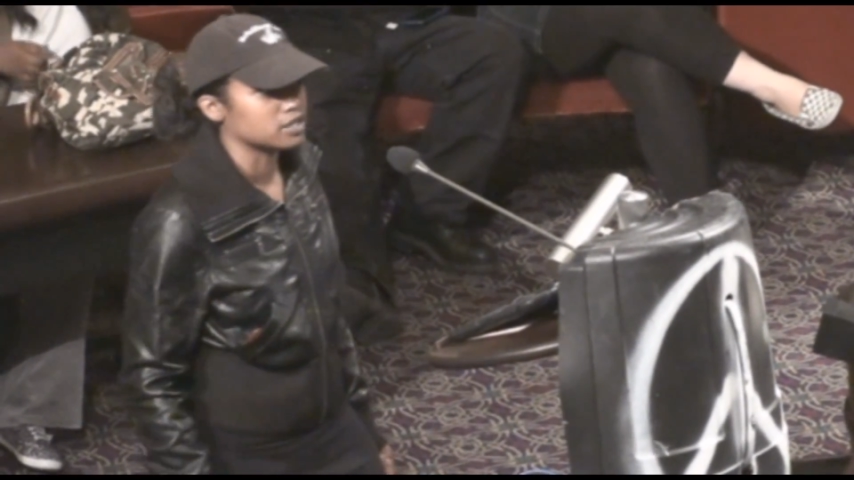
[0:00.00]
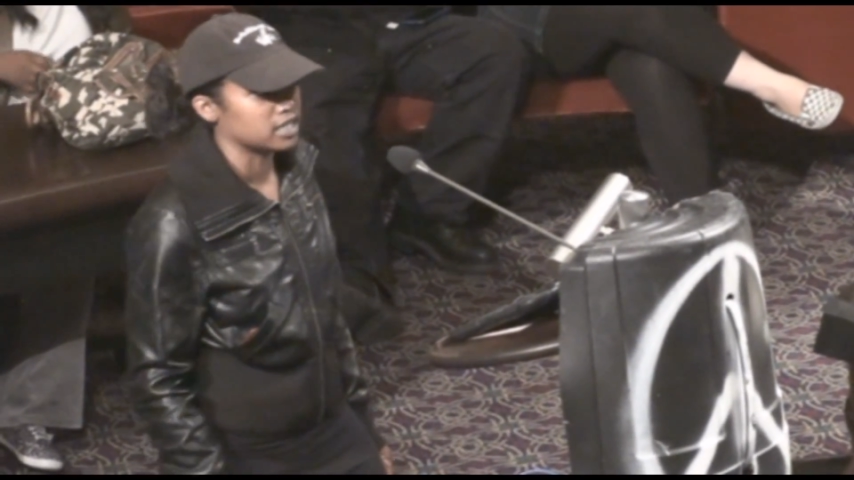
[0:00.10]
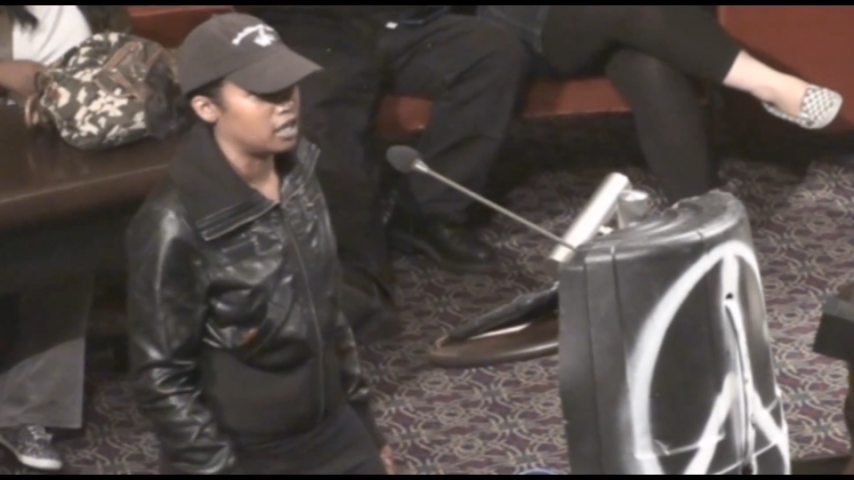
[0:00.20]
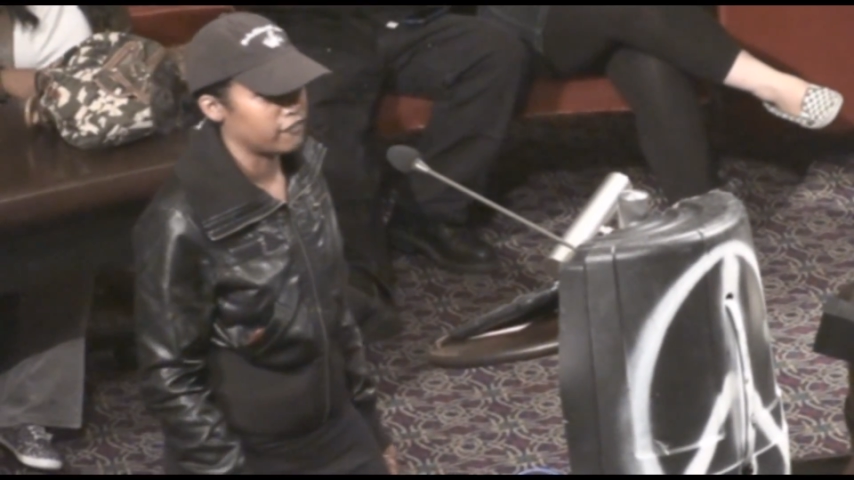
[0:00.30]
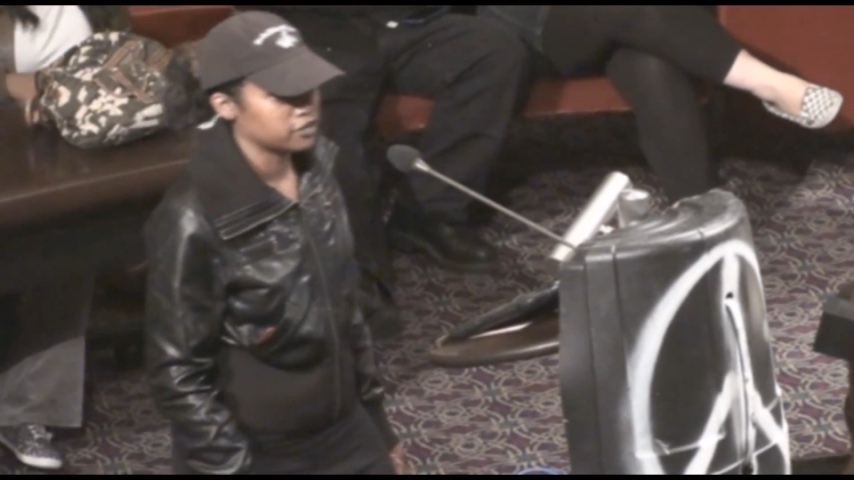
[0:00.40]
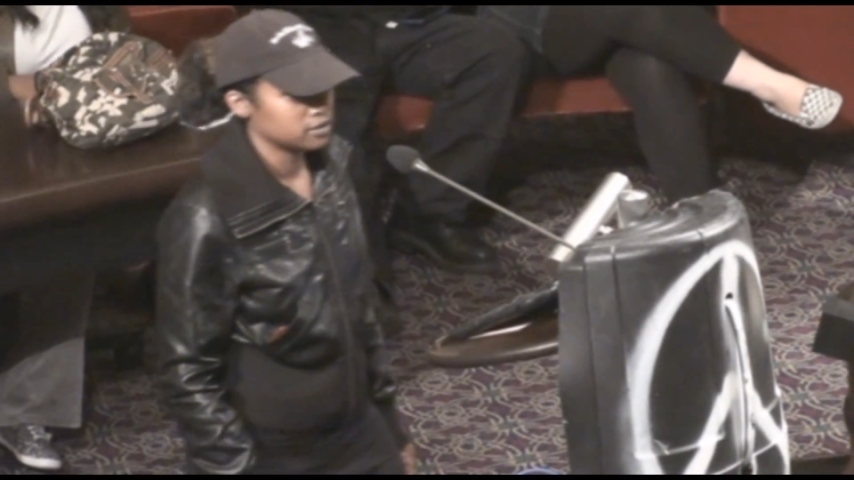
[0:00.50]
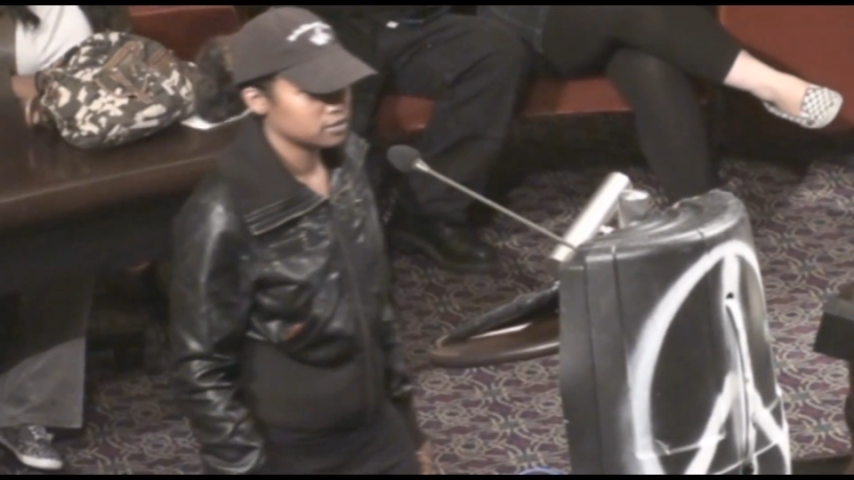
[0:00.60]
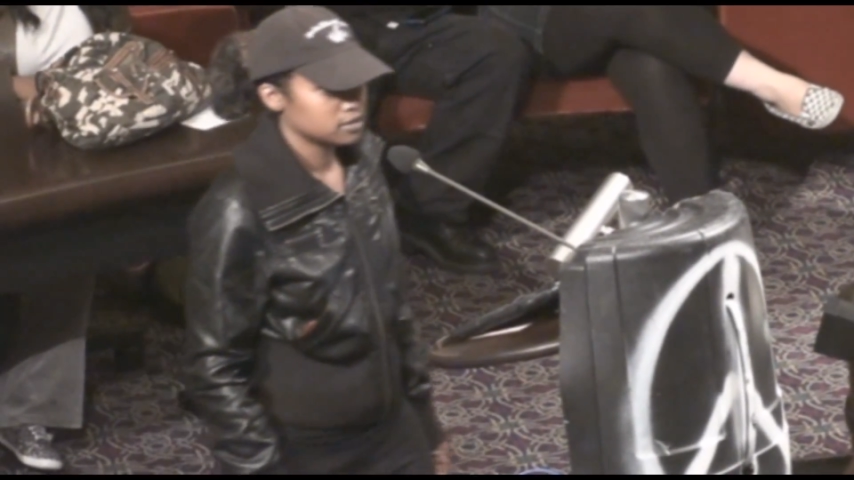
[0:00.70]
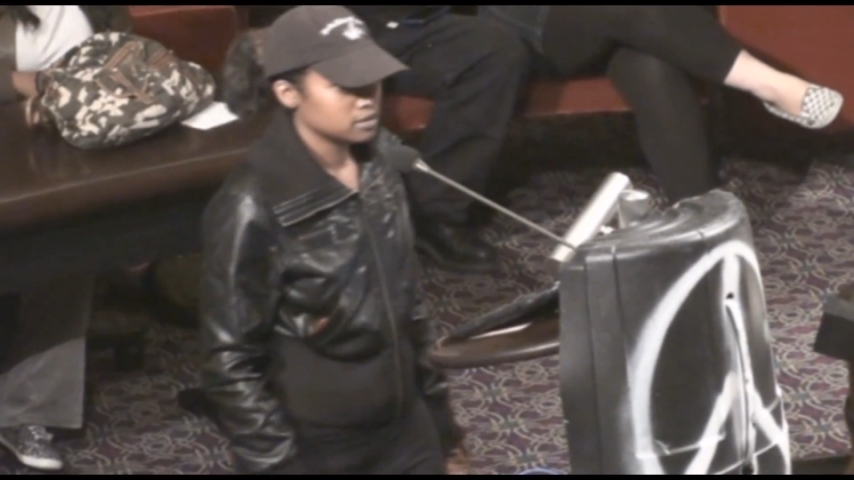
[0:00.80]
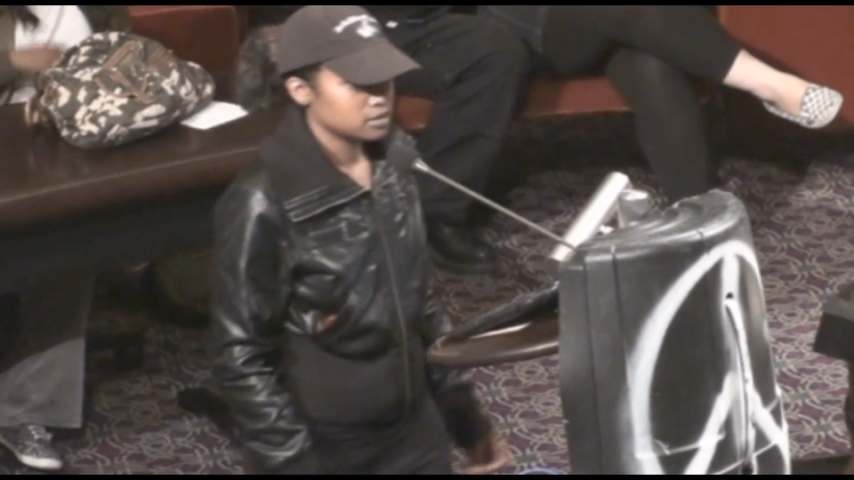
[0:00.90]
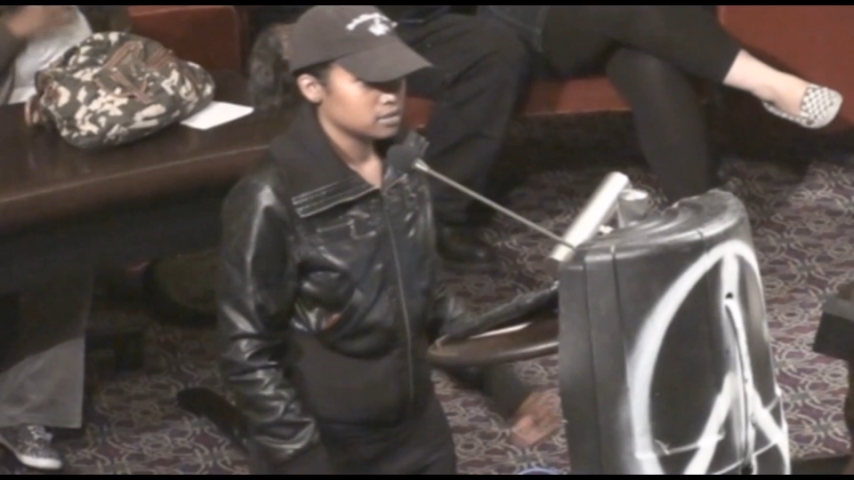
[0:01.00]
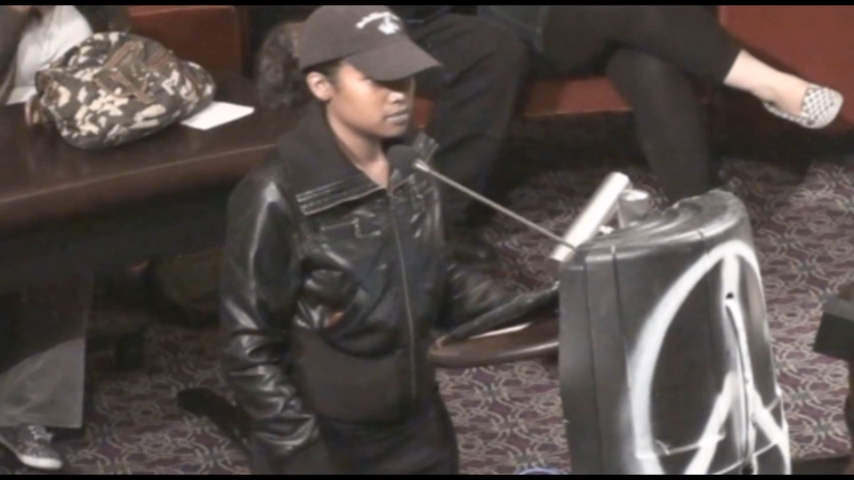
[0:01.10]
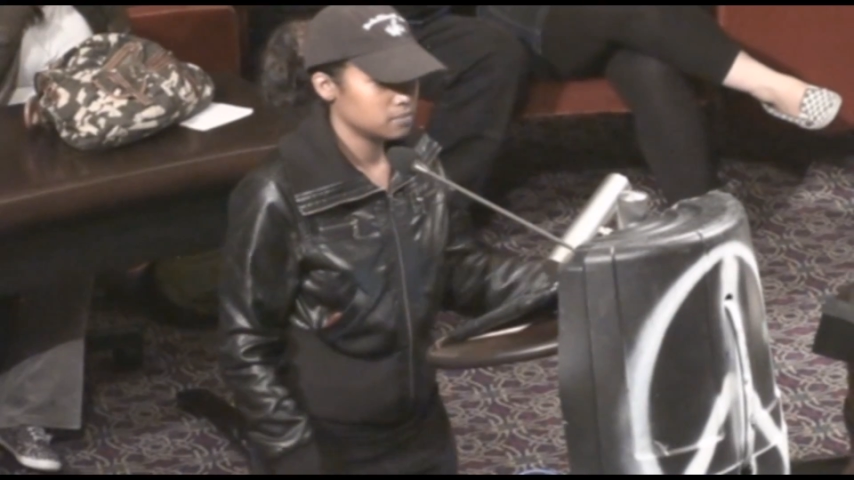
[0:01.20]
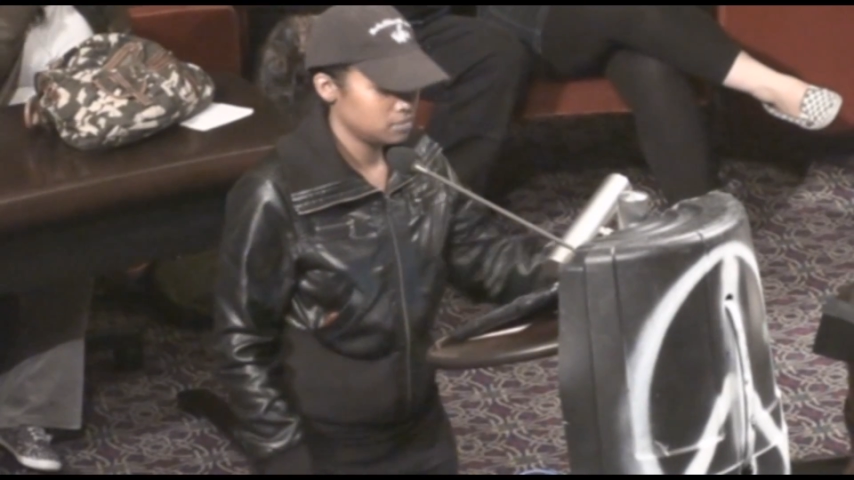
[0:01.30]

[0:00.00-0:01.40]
of yourself. Right?